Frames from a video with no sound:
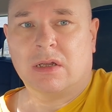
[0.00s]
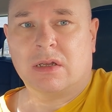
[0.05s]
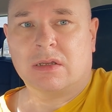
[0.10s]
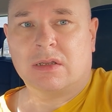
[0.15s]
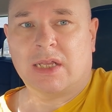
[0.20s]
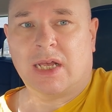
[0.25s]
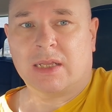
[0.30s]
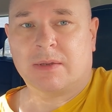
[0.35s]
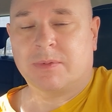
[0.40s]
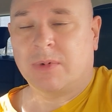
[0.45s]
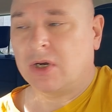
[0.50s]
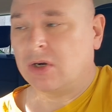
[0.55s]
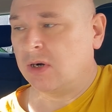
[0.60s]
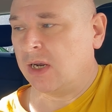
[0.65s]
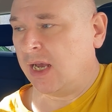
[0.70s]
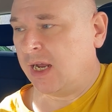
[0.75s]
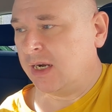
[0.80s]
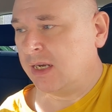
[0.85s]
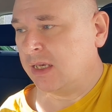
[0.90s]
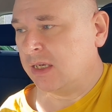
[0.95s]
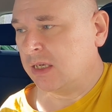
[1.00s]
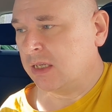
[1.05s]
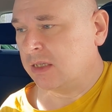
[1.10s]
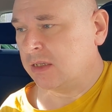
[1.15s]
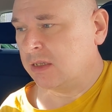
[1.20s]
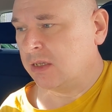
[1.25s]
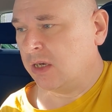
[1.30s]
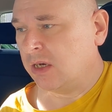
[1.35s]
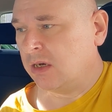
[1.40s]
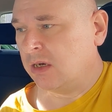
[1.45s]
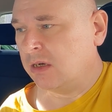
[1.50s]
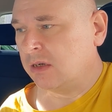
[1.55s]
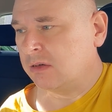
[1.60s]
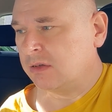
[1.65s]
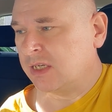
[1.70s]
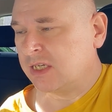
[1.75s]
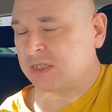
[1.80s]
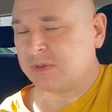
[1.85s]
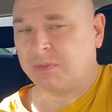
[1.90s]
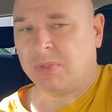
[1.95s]
that we're adding in the
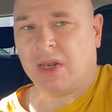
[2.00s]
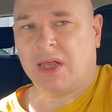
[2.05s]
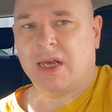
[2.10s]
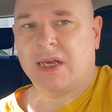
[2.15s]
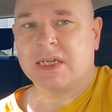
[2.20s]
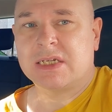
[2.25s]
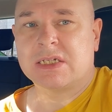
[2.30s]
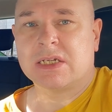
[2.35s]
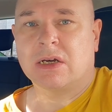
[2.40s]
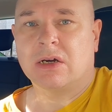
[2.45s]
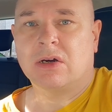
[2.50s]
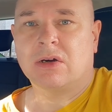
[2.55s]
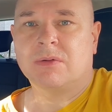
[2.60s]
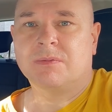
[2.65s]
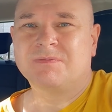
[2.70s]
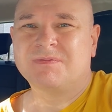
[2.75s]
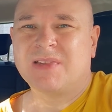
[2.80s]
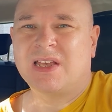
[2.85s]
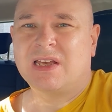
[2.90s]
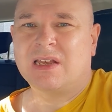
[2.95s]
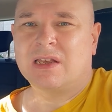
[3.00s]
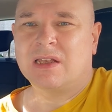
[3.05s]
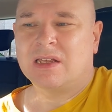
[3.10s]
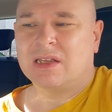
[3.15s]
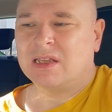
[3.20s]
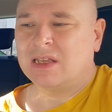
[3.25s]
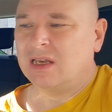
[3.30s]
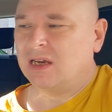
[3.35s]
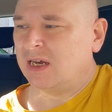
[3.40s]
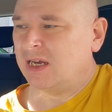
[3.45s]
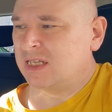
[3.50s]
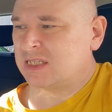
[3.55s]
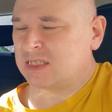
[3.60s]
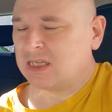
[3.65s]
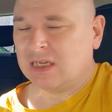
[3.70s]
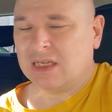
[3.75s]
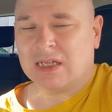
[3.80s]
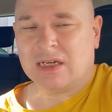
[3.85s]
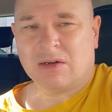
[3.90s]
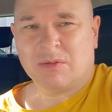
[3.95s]
display. So yeah, it's
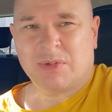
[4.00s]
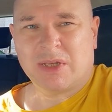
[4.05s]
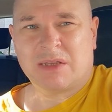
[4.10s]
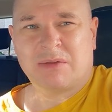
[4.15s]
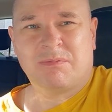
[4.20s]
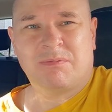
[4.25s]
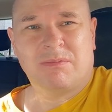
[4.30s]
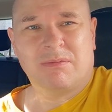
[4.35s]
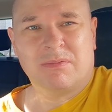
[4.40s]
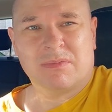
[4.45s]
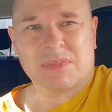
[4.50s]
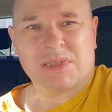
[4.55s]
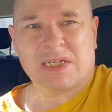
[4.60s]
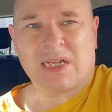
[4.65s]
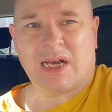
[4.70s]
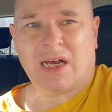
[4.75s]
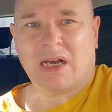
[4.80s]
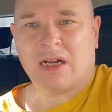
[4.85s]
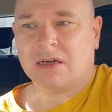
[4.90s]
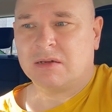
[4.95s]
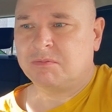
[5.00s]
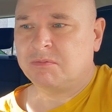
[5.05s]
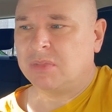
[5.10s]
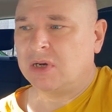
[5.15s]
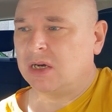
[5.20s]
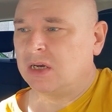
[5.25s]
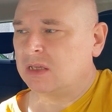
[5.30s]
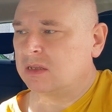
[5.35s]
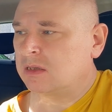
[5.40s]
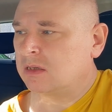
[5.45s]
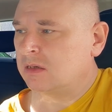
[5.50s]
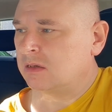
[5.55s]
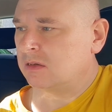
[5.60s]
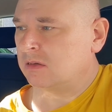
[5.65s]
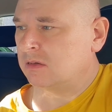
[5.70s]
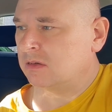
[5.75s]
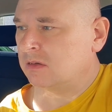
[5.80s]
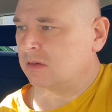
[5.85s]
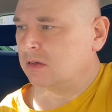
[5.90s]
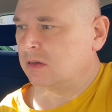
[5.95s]
a little bit sad, but
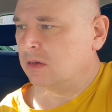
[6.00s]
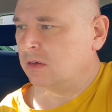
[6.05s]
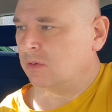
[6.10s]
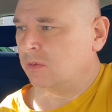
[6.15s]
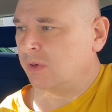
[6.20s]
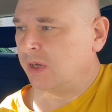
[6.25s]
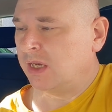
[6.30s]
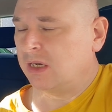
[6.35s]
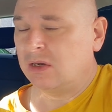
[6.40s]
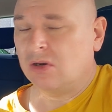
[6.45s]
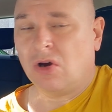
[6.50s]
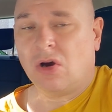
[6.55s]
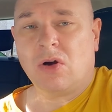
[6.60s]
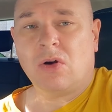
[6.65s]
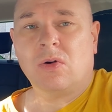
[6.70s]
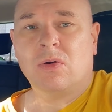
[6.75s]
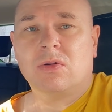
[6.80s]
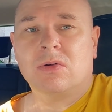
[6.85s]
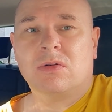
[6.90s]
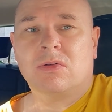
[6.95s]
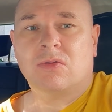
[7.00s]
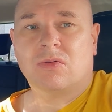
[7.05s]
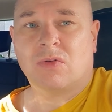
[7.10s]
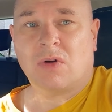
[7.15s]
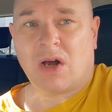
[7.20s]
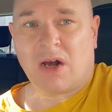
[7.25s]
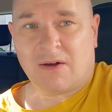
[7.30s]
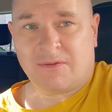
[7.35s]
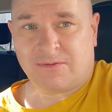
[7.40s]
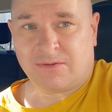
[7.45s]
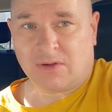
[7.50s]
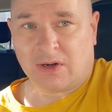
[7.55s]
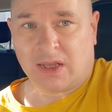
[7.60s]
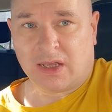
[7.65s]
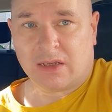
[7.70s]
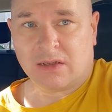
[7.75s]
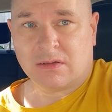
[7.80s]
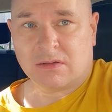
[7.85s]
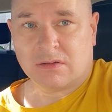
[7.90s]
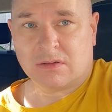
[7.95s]
we know
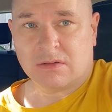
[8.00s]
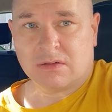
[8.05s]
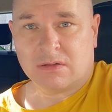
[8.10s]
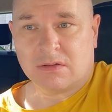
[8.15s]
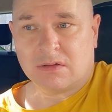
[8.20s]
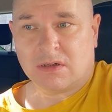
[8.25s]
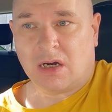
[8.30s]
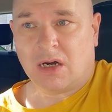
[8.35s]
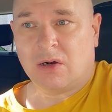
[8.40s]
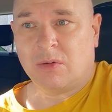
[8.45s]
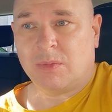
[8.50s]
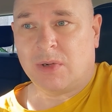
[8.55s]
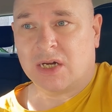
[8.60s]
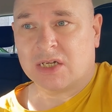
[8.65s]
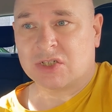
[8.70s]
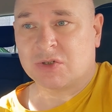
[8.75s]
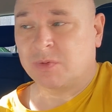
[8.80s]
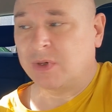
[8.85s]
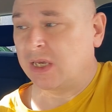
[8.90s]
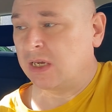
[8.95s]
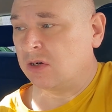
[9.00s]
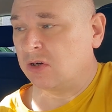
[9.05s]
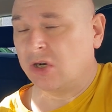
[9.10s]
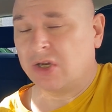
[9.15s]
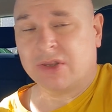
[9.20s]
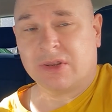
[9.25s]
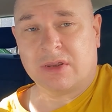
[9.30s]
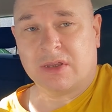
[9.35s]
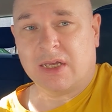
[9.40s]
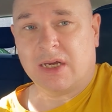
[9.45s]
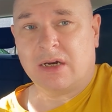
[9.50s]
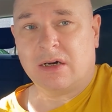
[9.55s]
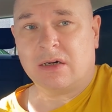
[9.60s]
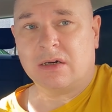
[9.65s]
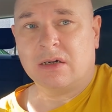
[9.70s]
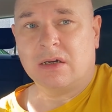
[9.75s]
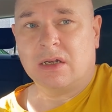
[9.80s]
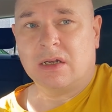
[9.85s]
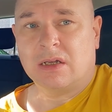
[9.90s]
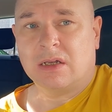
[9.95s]
roughly how much we got there.
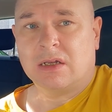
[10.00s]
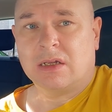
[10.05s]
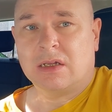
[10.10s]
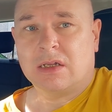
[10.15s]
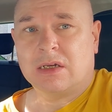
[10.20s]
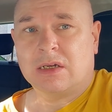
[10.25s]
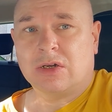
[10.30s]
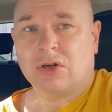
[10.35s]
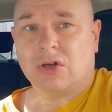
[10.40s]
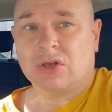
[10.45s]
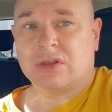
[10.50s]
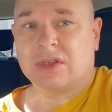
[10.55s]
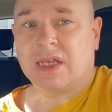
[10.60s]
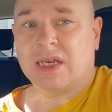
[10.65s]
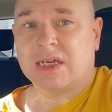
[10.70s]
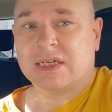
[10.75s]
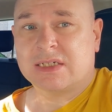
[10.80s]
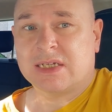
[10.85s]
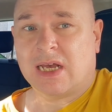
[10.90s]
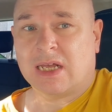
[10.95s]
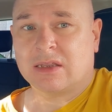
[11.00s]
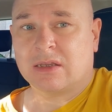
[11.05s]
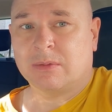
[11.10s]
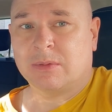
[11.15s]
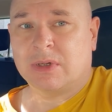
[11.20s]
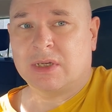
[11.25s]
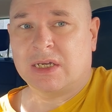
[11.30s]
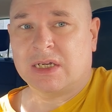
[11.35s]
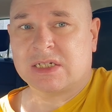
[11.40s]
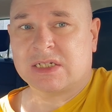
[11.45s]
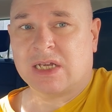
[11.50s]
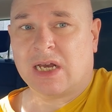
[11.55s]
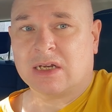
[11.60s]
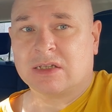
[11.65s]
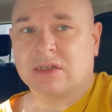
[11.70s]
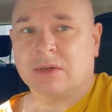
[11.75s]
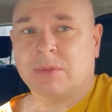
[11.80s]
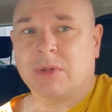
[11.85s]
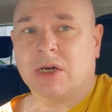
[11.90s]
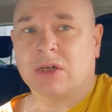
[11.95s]
Not the
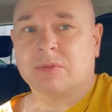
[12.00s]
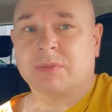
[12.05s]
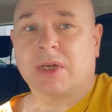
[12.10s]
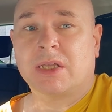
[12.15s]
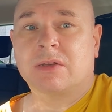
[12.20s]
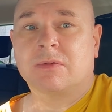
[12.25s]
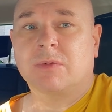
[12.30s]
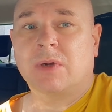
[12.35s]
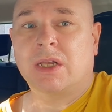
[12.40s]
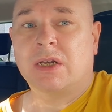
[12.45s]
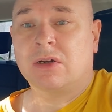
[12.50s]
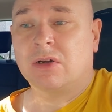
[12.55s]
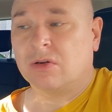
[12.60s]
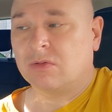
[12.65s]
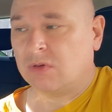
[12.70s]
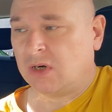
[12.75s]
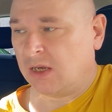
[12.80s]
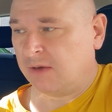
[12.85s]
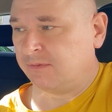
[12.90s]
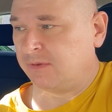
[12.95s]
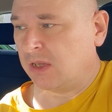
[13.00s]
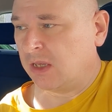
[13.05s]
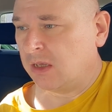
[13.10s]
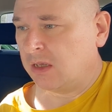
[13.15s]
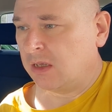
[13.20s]
exact amount, but we know roughly.